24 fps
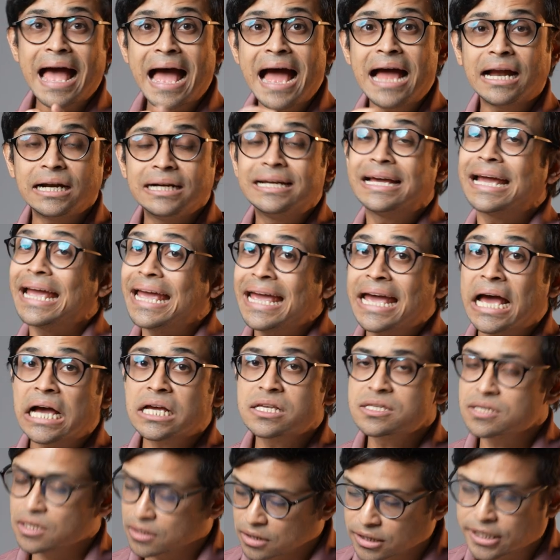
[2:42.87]
and
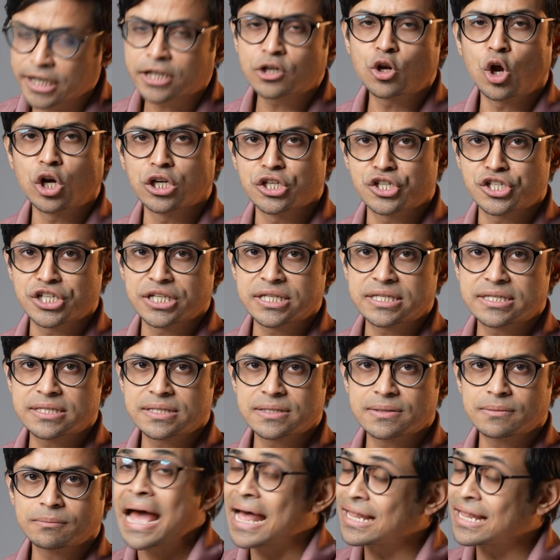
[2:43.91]
AEsir technologies.